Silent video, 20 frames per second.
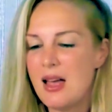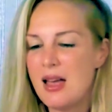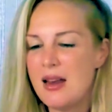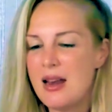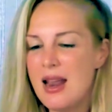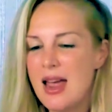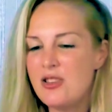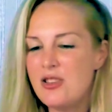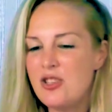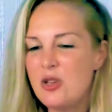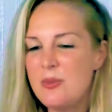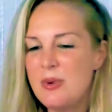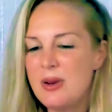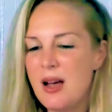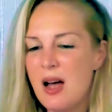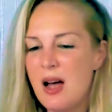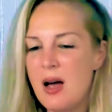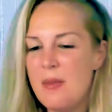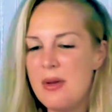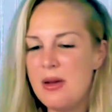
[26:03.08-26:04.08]
And as you're
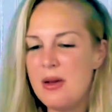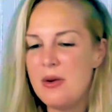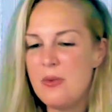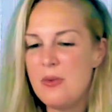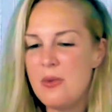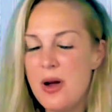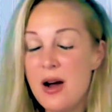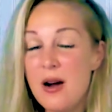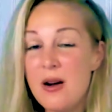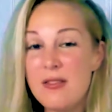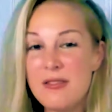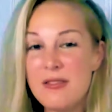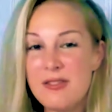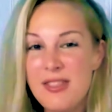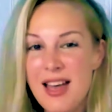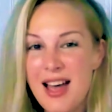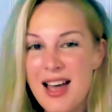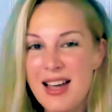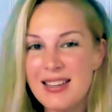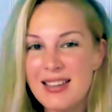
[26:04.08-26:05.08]
becoming aware of
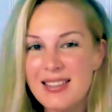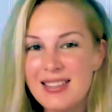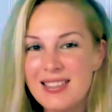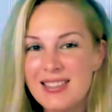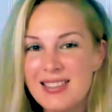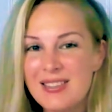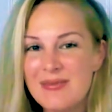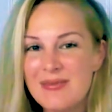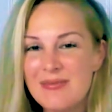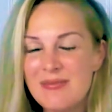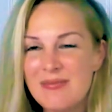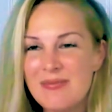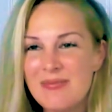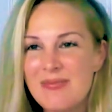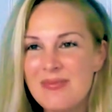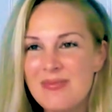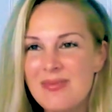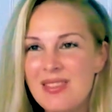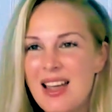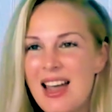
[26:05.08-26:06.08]
that,
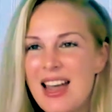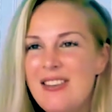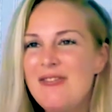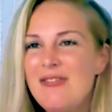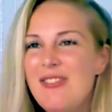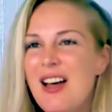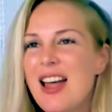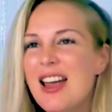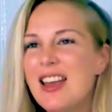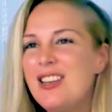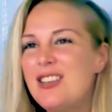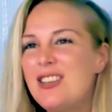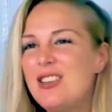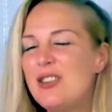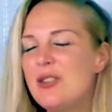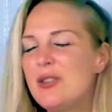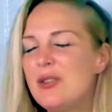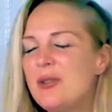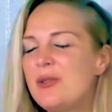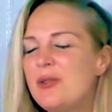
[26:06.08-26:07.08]
I invite
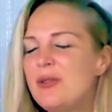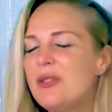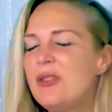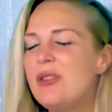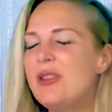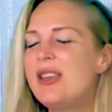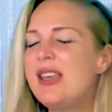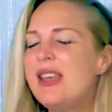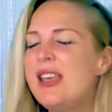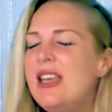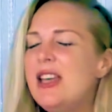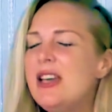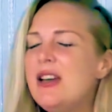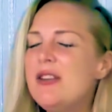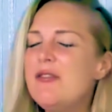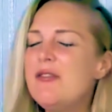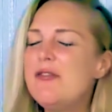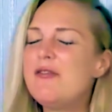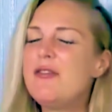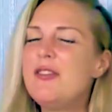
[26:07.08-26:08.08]
you to
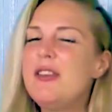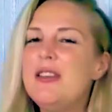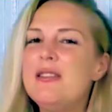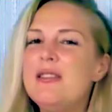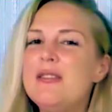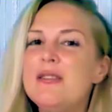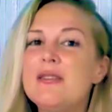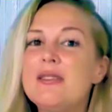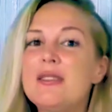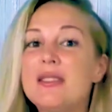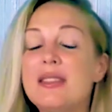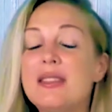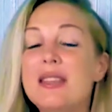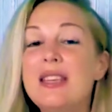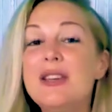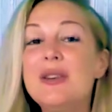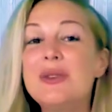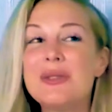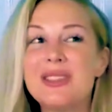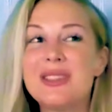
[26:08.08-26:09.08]
hear, feel,
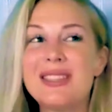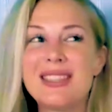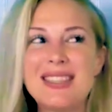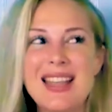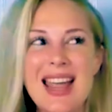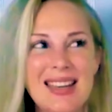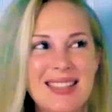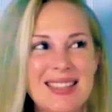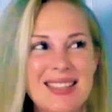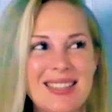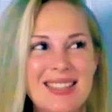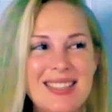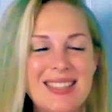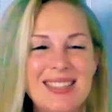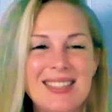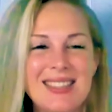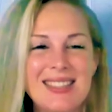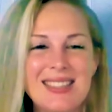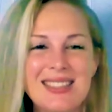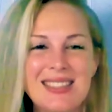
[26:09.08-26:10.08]
see, or
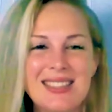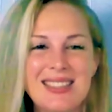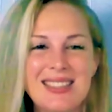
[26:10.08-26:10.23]
sense